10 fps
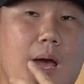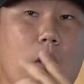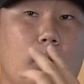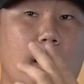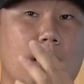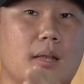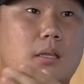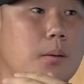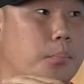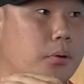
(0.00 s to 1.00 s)
when I got
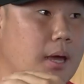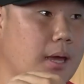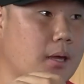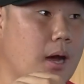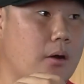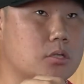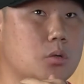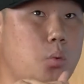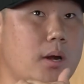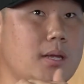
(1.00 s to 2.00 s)
done playing, I was
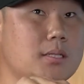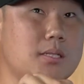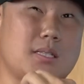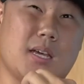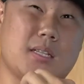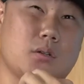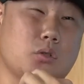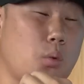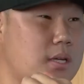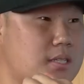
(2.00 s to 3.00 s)
26 or
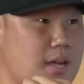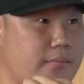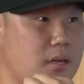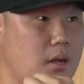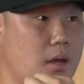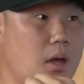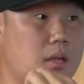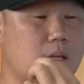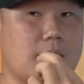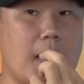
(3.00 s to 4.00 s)
27
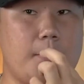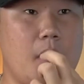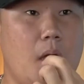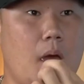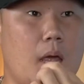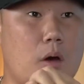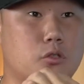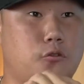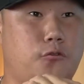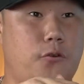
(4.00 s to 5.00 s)
at the time, and I
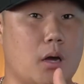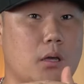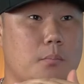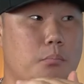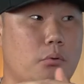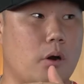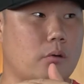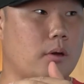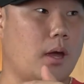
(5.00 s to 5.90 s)
was fucking broke.